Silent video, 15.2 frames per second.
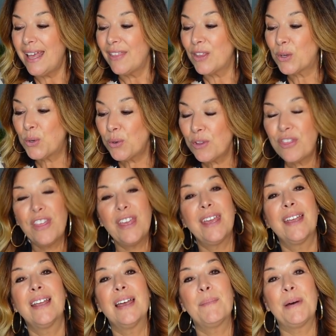The cool
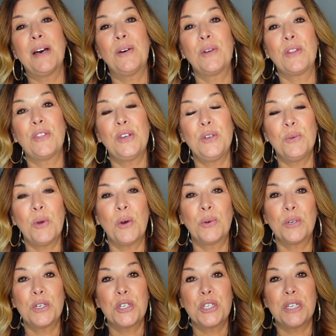thing about the new
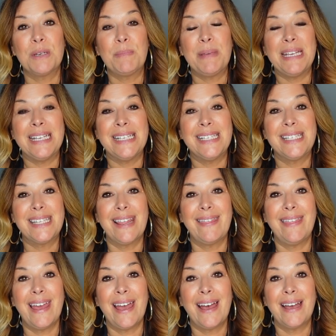ownership
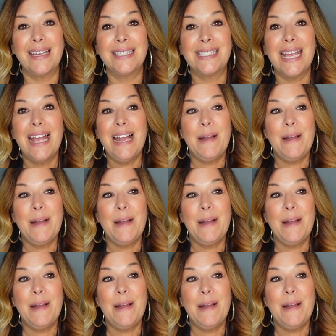is that